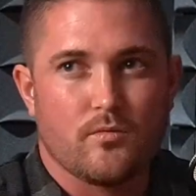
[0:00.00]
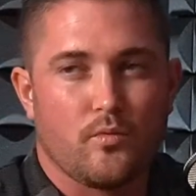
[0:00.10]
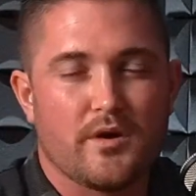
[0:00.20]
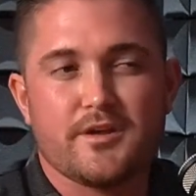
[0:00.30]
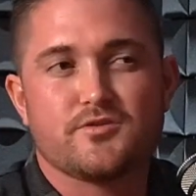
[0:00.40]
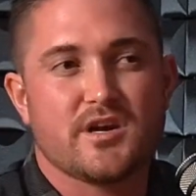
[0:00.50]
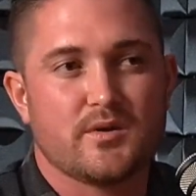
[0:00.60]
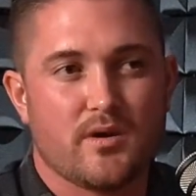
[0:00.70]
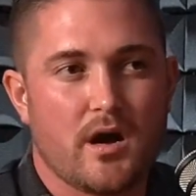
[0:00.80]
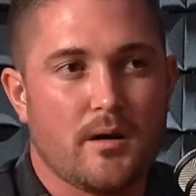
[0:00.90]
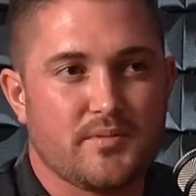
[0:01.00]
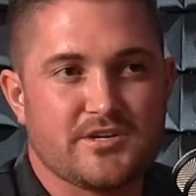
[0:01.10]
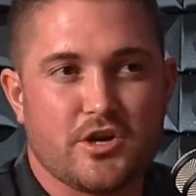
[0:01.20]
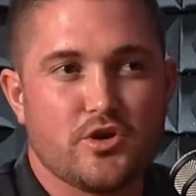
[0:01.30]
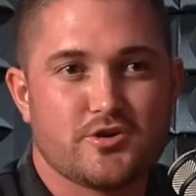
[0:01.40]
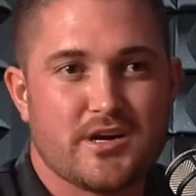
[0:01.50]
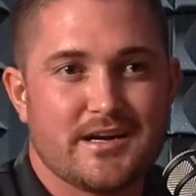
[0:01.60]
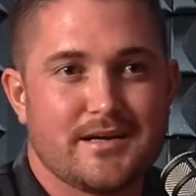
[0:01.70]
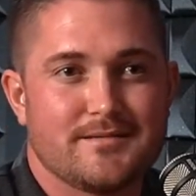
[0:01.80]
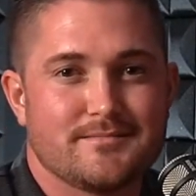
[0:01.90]
what are you trying to accomplish? Are you trying
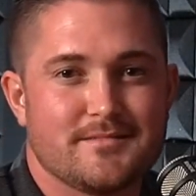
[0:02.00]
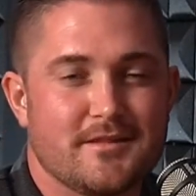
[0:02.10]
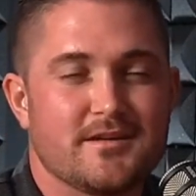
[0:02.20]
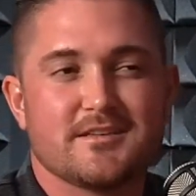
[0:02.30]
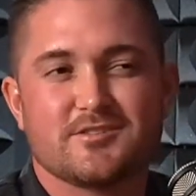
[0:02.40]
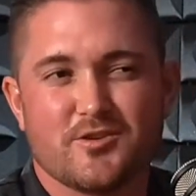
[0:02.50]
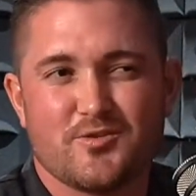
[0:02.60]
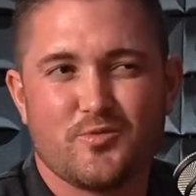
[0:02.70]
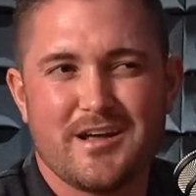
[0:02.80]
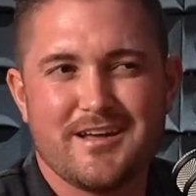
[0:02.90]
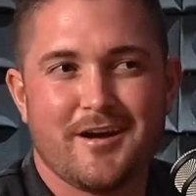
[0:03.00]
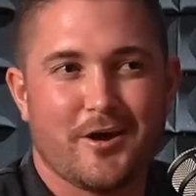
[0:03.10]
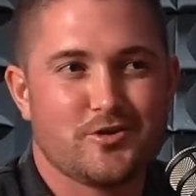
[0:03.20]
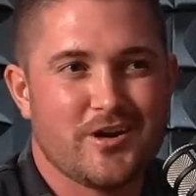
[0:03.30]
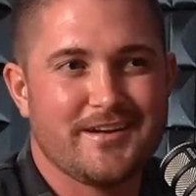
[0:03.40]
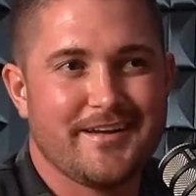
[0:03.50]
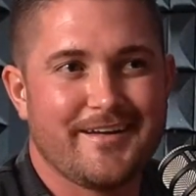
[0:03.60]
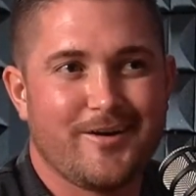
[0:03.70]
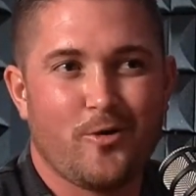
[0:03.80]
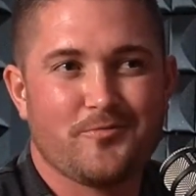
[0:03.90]
to look a certain way? Are you trying
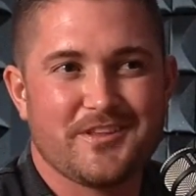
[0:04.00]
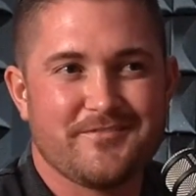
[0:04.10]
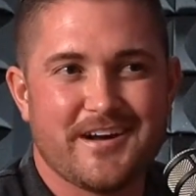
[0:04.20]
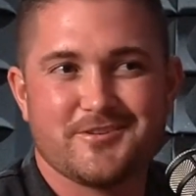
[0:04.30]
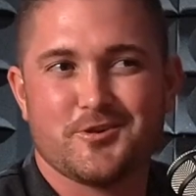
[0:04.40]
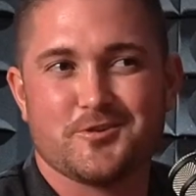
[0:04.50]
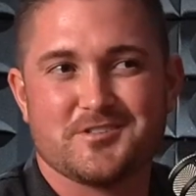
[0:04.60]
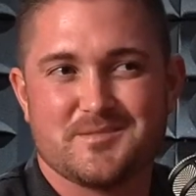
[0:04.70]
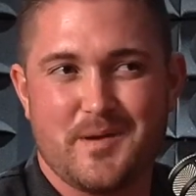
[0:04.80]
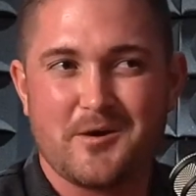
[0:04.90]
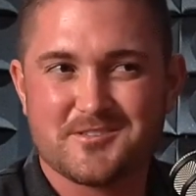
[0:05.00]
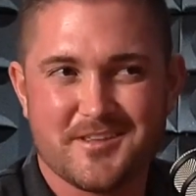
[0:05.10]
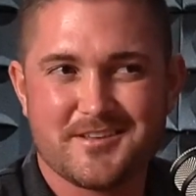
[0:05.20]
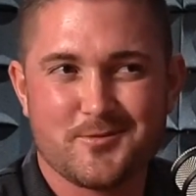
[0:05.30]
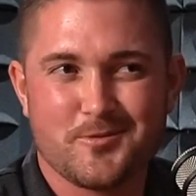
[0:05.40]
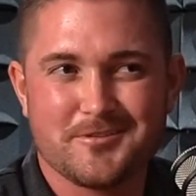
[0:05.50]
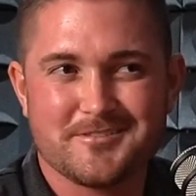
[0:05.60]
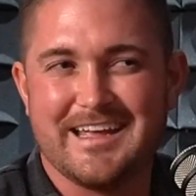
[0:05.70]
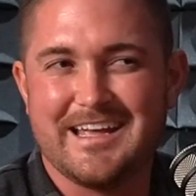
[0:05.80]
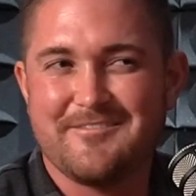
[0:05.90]
to hopefully find your spouse on the
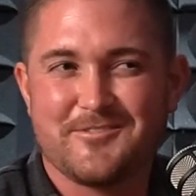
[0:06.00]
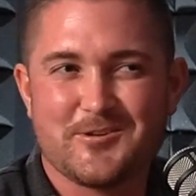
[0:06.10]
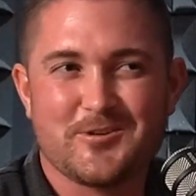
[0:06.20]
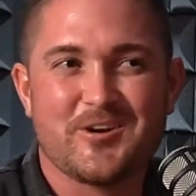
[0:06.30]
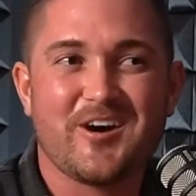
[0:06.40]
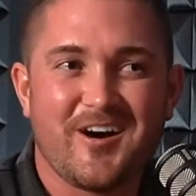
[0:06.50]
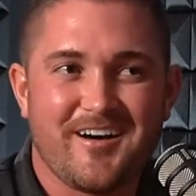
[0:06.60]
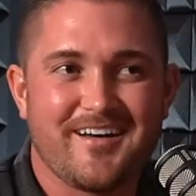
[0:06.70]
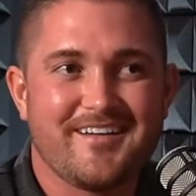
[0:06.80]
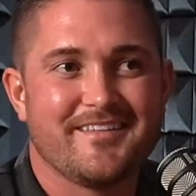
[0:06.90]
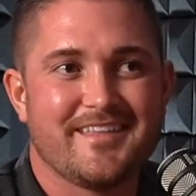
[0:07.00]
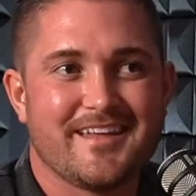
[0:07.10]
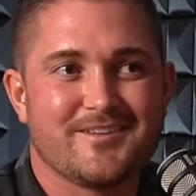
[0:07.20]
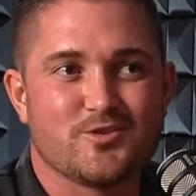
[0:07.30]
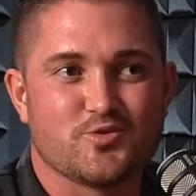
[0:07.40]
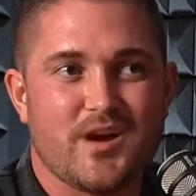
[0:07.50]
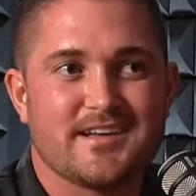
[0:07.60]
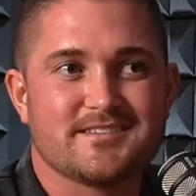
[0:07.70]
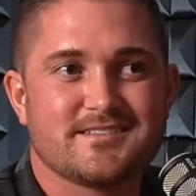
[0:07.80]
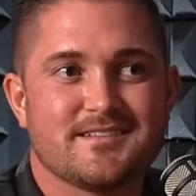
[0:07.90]
doors? If you're not, then
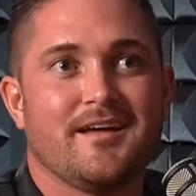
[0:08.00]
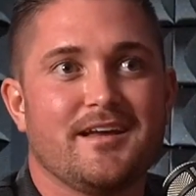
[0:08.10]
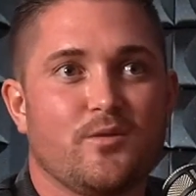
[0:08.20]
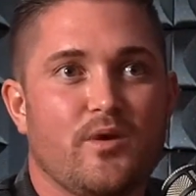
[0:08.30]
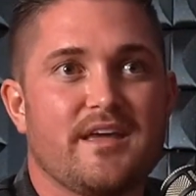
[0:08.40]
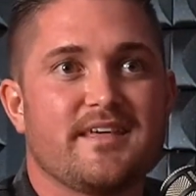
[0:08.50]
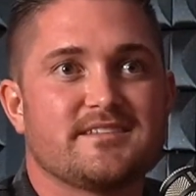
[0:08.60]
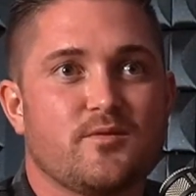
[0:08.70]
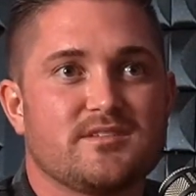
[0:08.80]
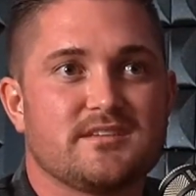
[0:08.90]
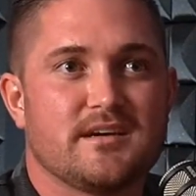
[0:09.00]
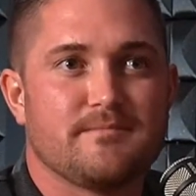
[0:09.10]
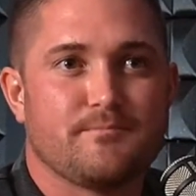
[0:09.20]
dress in a way that's going to